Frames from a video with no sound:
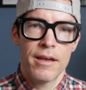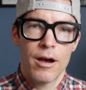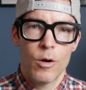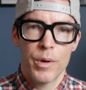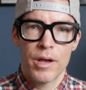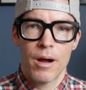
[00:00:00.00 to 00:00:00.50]

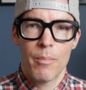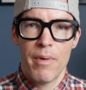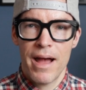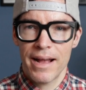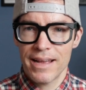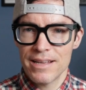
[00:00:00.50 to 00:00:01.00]
y'all, we are
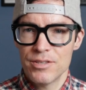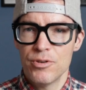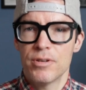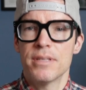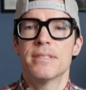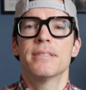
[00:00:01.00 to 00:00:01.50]
back. As
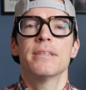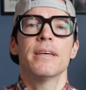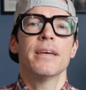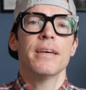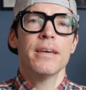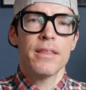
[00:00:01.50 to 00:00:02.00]
you can
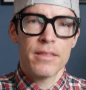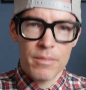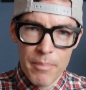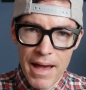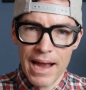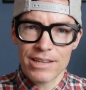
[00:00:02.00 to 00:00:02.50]
see, the
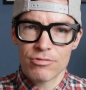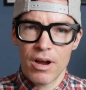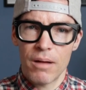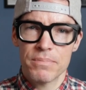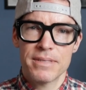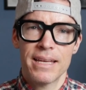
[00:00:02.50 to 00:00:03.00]

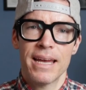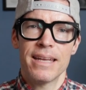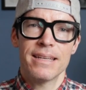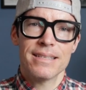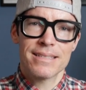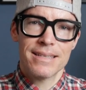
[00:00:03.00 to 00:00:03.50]
backdrop
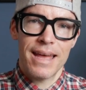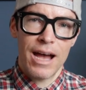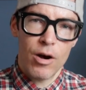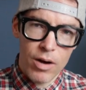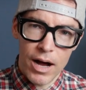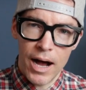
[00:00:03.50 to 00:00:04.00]
stand is
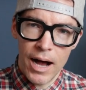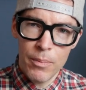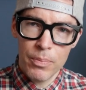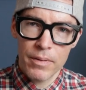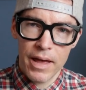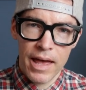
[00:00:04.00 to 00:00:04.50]
now
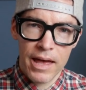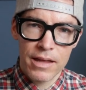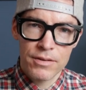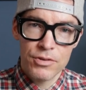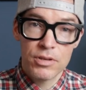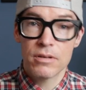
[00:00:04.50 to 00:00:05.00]
up,
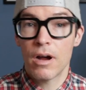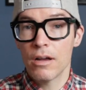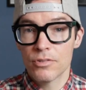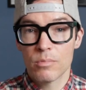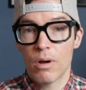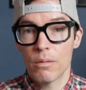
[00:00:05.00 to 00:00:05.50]
and you can
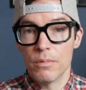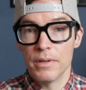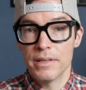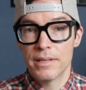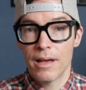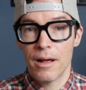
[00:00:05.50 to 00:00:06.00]
also
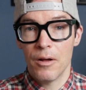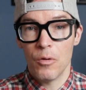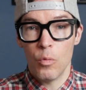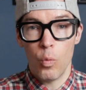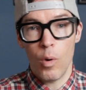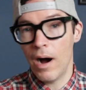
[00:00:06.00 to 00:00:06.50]
probably
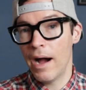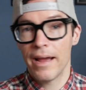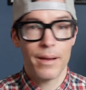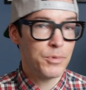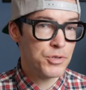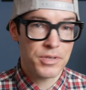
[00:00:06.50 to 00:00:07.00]
tell
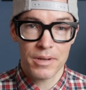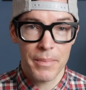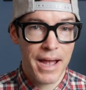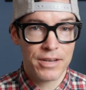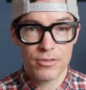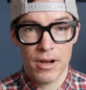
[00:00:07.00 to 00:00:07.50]
why I'm using a
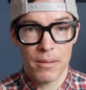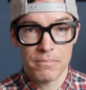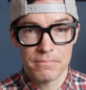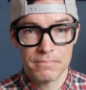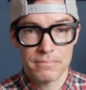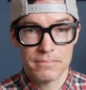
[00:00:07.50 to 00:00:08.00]

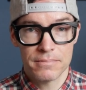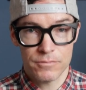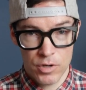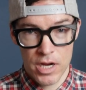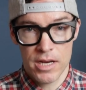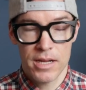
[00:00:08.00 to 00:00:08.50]
backdrop,
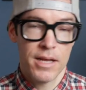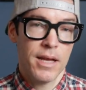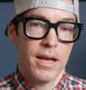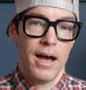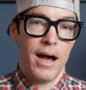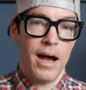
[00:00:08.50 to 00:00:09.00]
right?
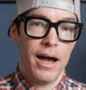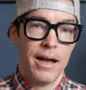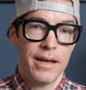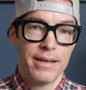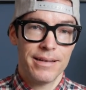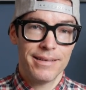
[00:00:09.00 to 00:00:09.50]

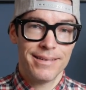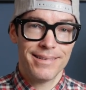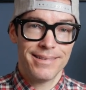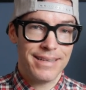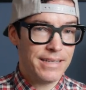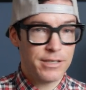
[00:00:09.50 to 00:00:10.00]

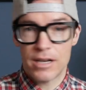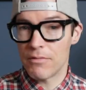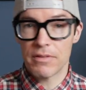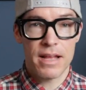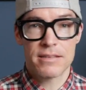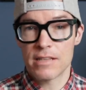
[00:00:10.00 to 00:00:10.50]
I need to
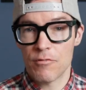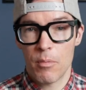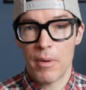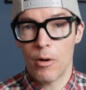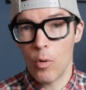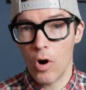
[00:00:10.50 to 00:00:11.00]
cover that stuff
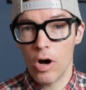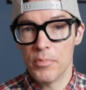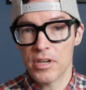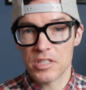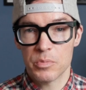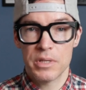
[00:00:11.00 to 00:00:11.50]
on my wall
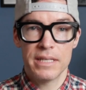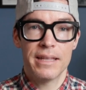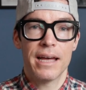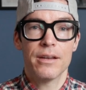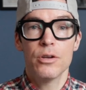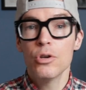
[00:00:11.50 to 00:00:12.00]
because we need
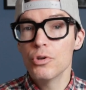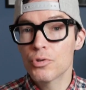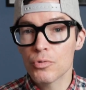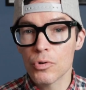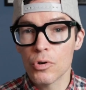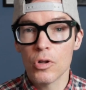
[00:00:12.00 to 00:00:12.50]
that
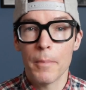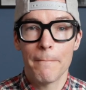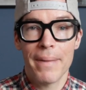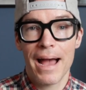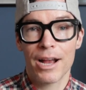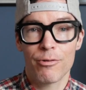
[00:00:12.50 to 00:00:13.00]
neutral
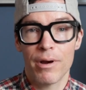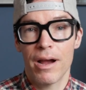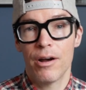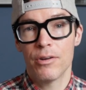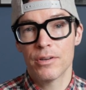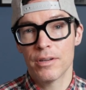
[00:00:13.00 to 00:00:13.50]

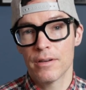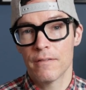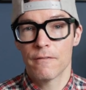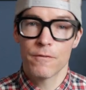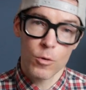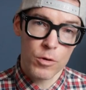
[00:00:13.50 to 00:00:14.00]
background
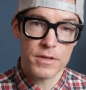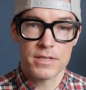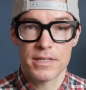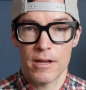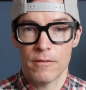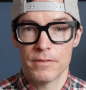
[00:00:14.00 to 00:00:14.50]
for the
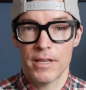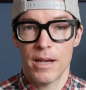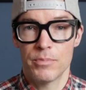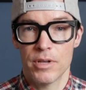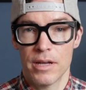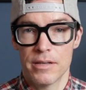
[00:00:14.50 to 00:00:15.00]

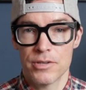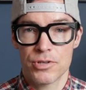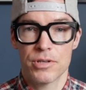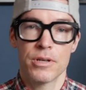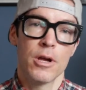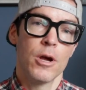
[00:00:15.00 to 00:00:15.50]
self-taped
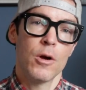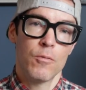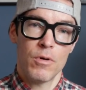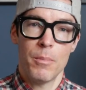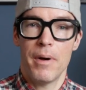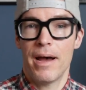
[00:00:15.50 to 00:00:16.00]
audition.
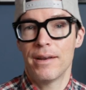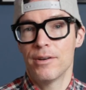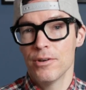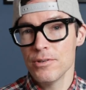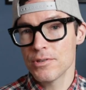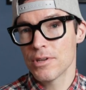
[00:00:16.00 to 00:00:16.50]

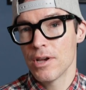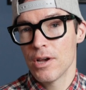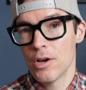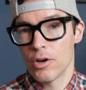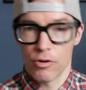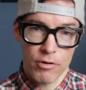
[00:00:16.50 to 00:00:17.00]
Reminders,
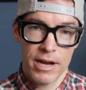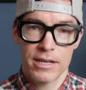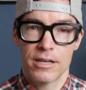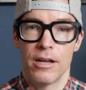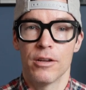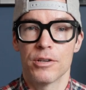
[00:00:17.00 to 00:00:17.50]

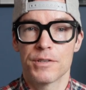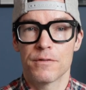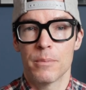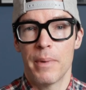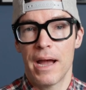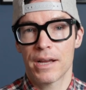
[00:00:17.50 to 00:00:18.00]
great colors
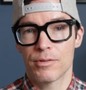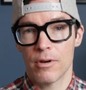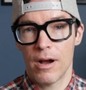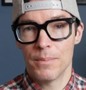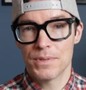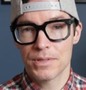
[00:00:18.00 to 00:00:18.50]
for
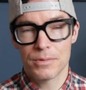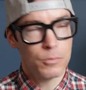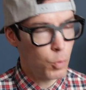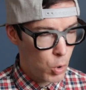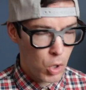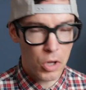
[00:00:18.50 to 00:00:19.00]
backdrops,
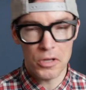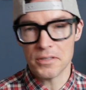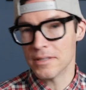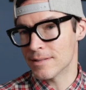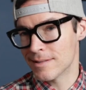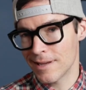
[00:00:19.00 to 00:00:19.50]

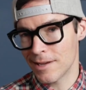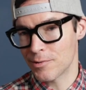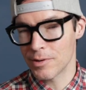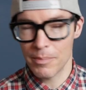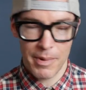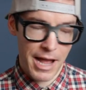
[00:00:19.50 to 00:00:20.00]
walls,
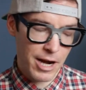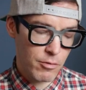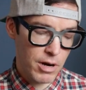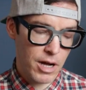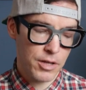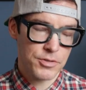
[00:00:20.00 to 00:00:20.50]
etc.,
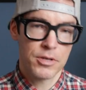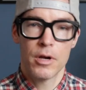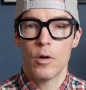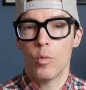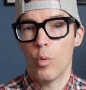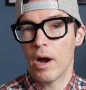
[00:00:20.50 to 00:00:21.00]
backgrounds,
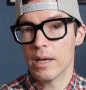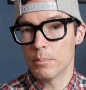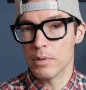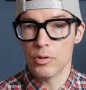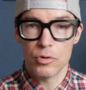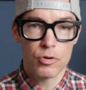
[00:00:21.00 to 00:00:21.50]

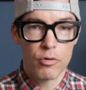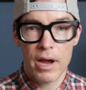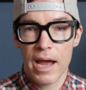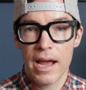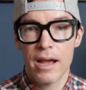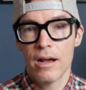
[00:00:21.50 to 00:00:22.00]
white, blue,
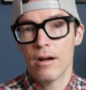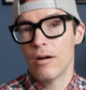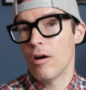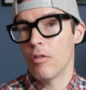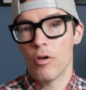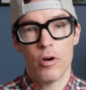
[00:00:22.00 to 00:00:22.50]
gray,
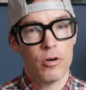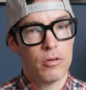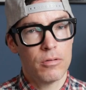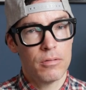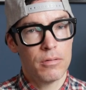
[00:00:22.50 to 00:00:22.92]
although